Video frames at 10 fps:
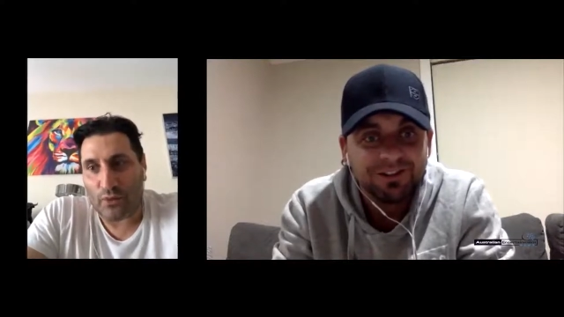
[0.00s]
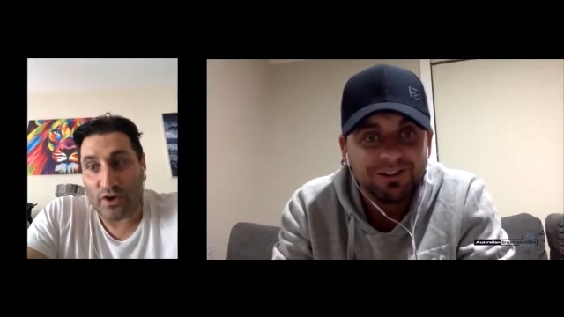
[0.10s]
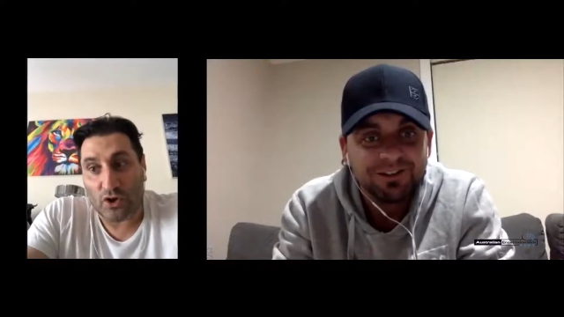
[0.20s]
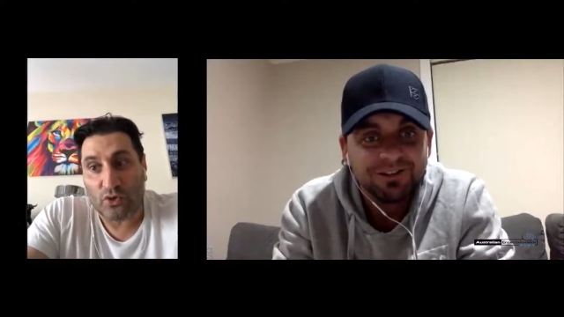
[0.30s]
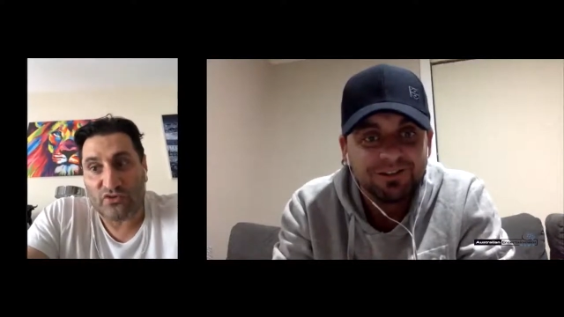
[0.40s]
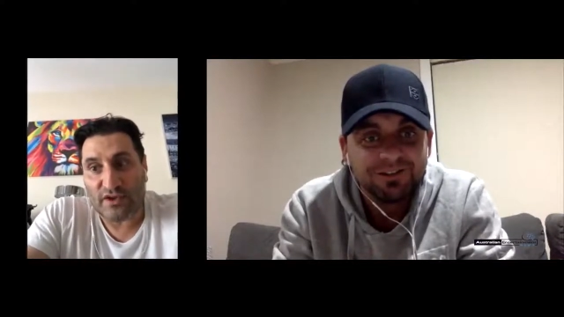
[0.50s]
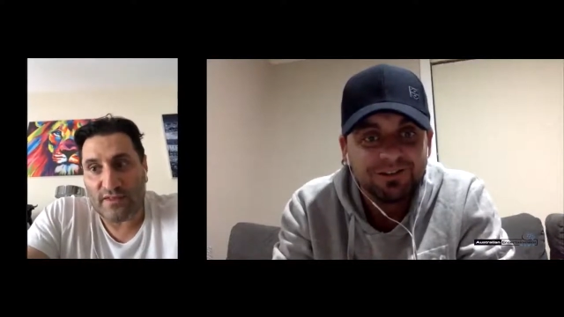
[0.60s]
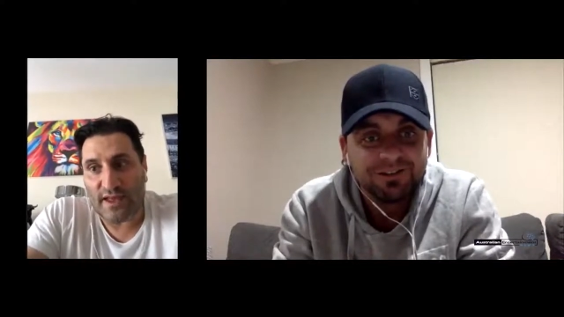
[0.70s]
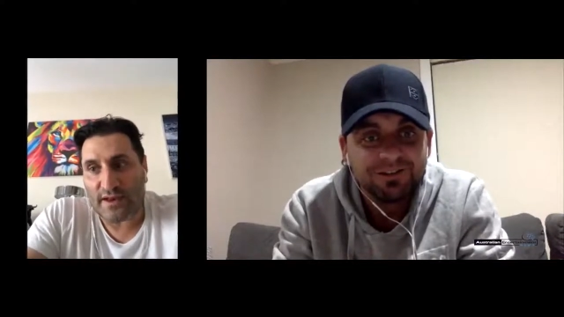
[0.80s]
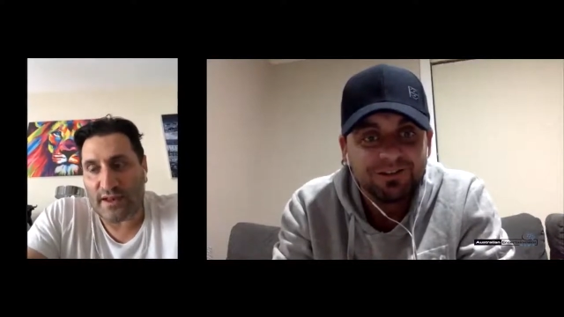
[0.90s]
Speaker 1: we're losing
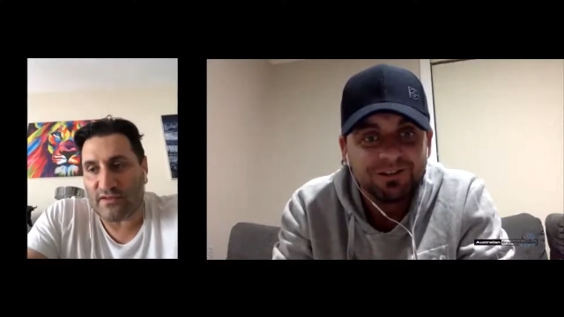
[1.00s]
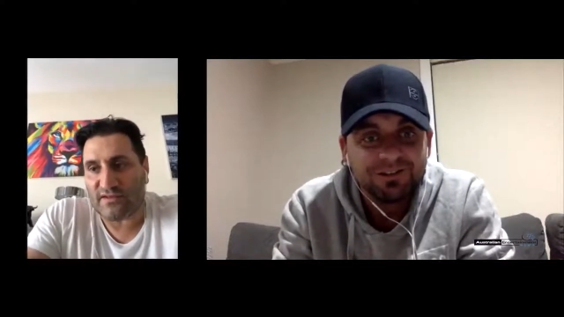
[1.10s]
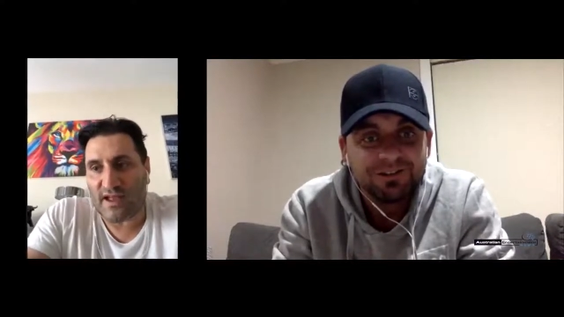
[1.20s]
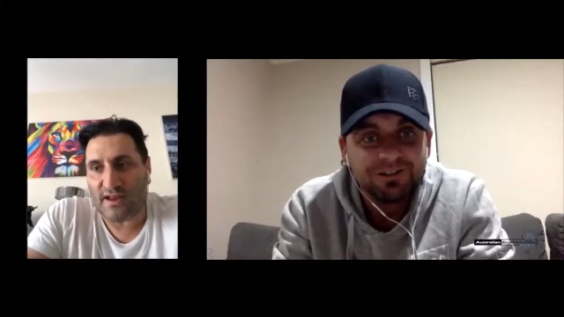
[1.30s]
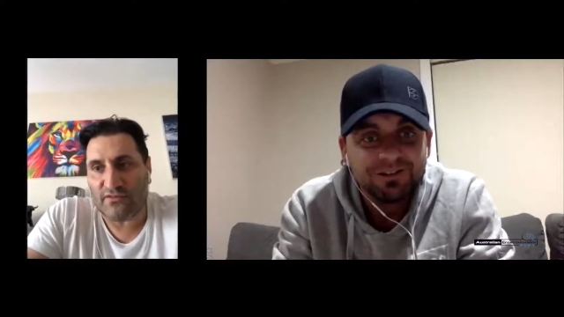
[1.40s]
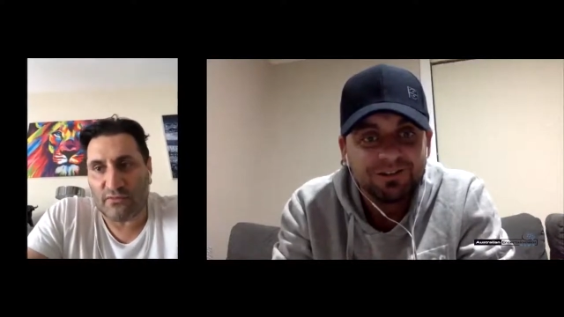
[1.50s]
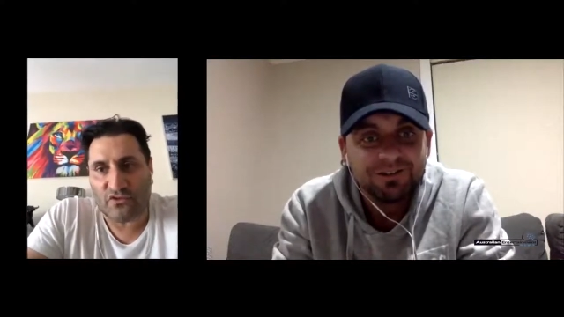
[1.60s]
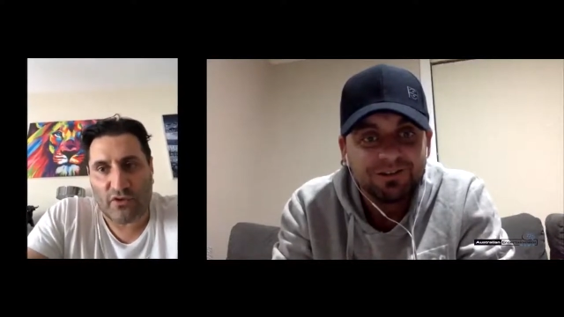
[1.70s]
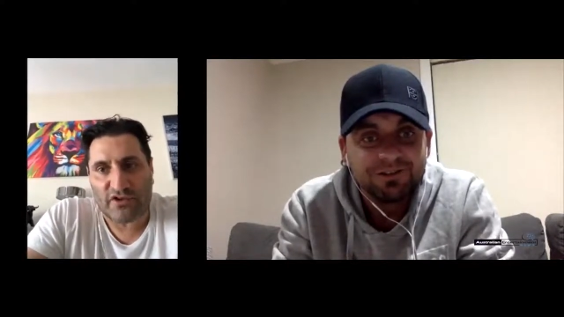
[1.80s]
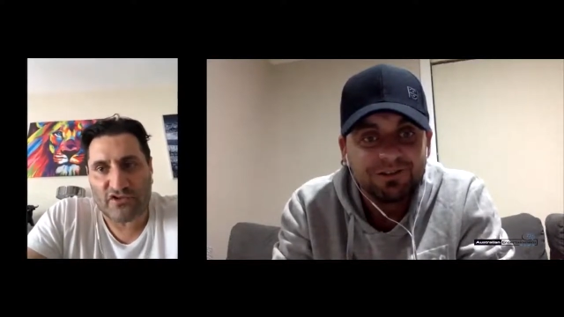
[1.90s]
that and starting from
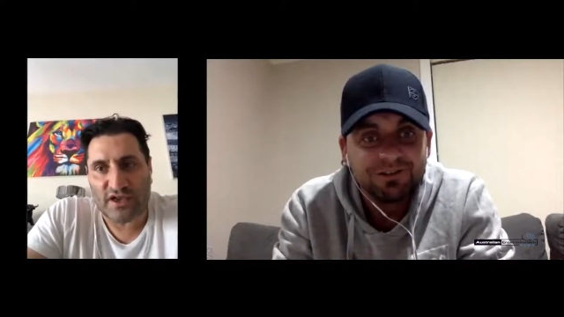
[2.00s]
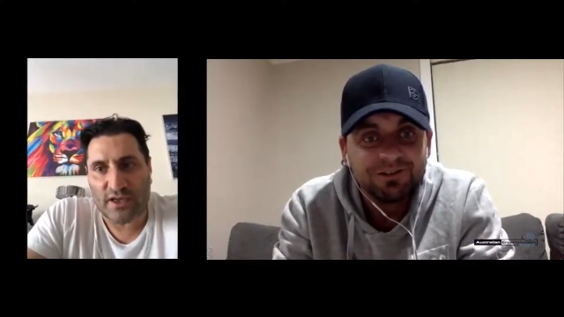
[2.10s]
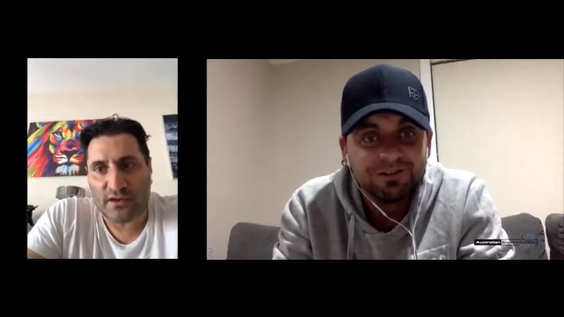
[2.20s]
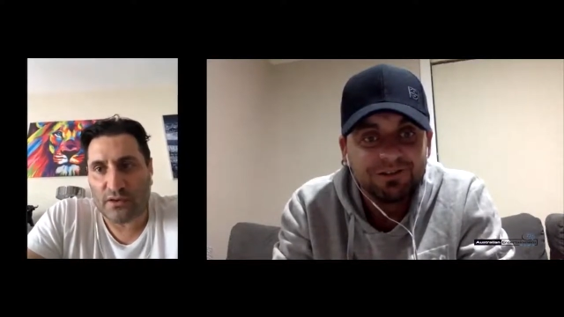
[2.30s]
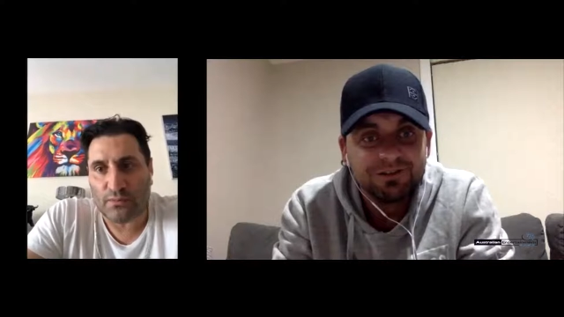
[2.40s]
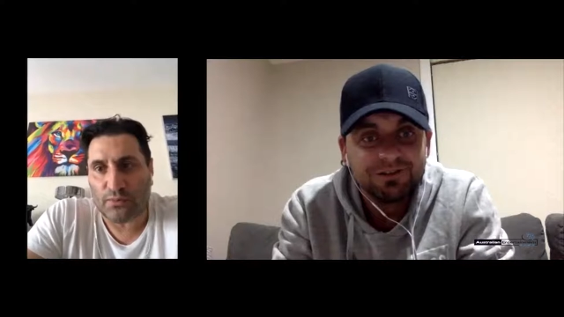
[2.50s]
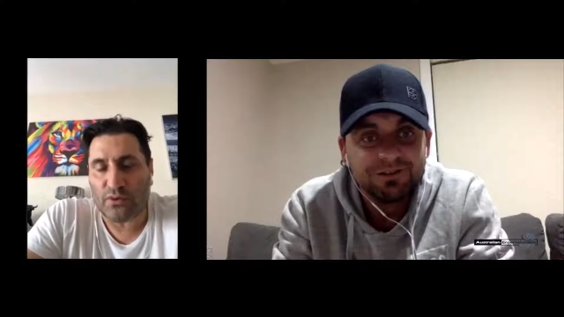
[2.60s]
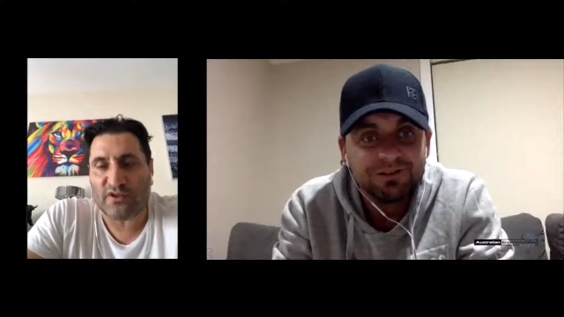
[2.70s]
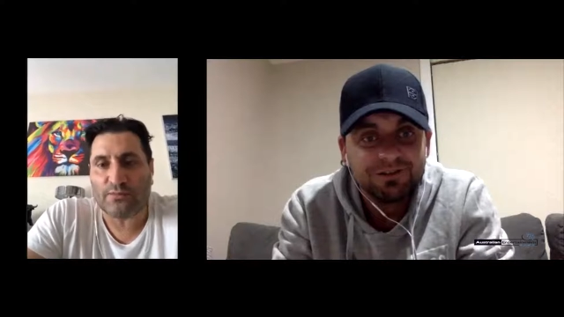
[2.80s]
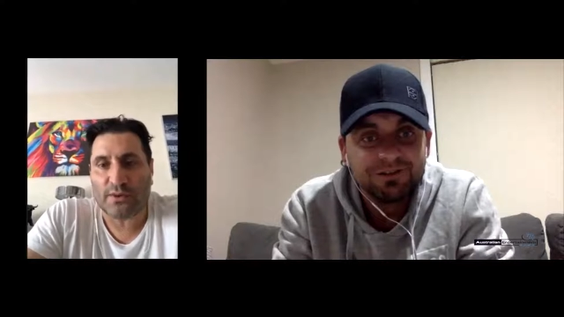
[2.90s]
scratch again
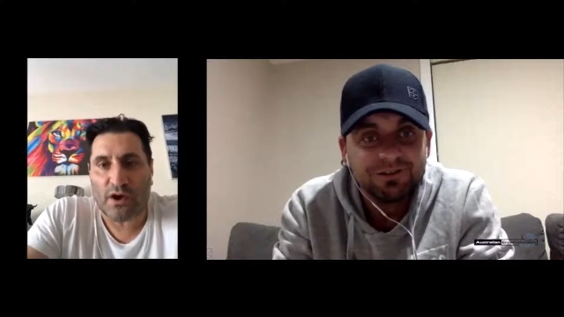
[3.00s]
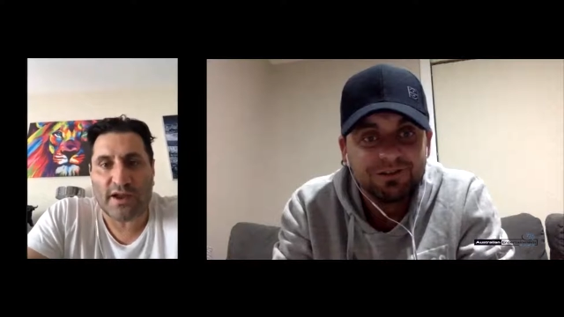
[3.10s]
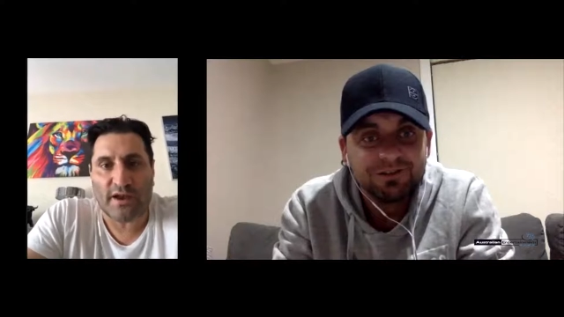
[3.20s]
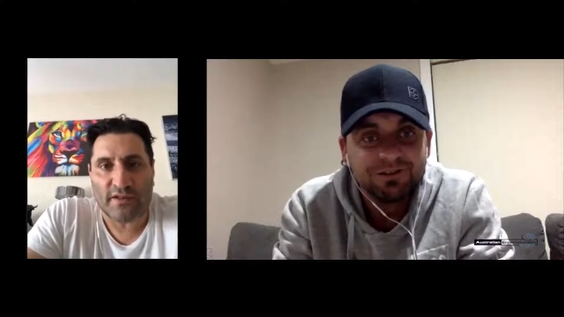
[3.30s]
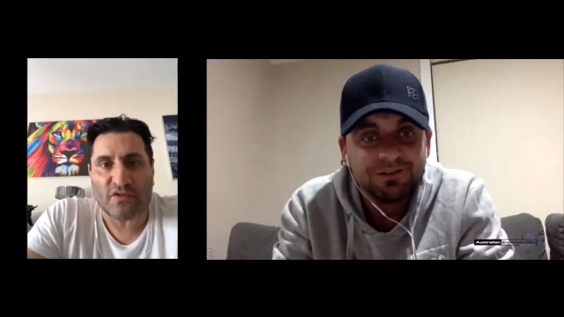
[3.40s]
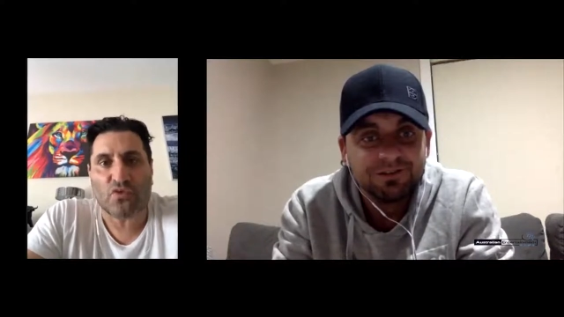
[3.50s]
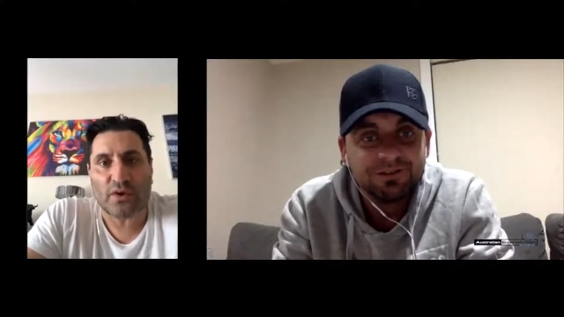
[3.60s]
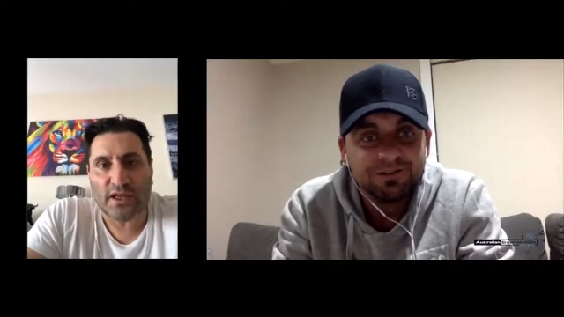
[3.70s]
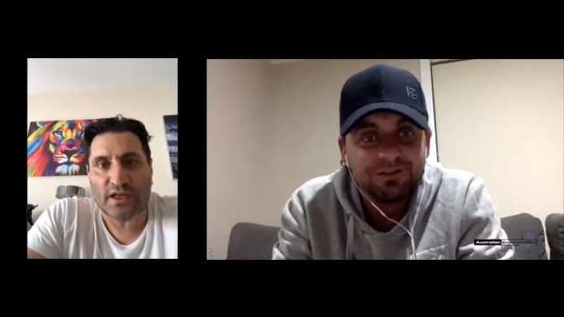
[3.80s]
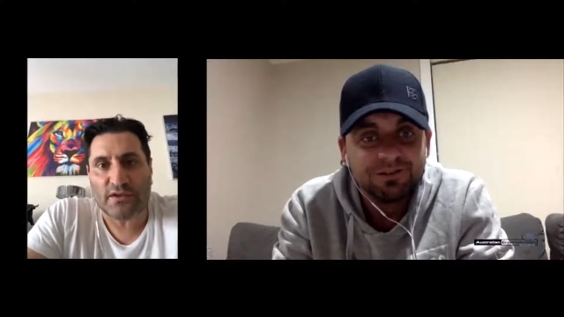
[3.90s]
put us behind another
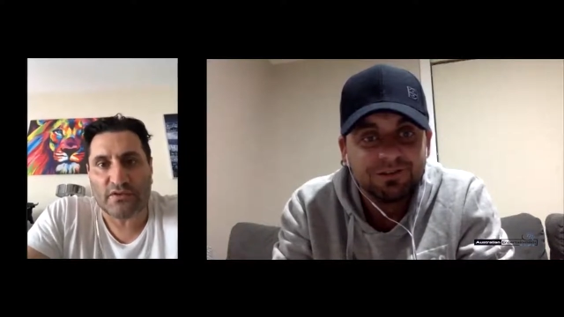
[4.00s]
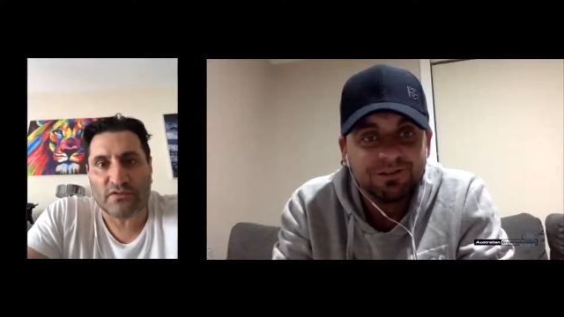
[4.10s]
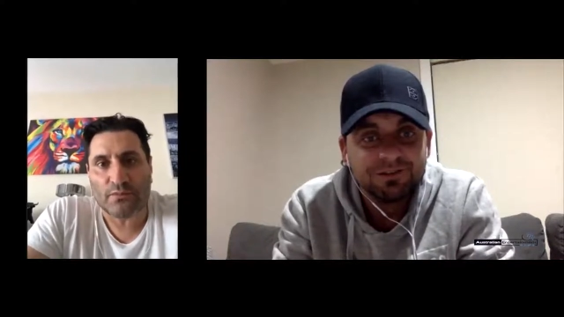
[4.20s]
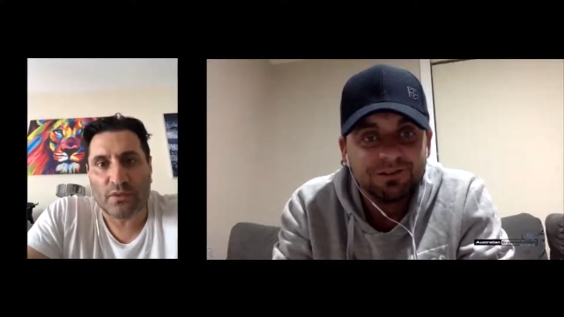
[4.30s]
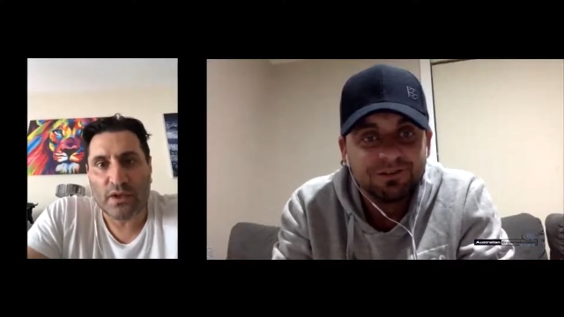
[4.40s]
twenty years.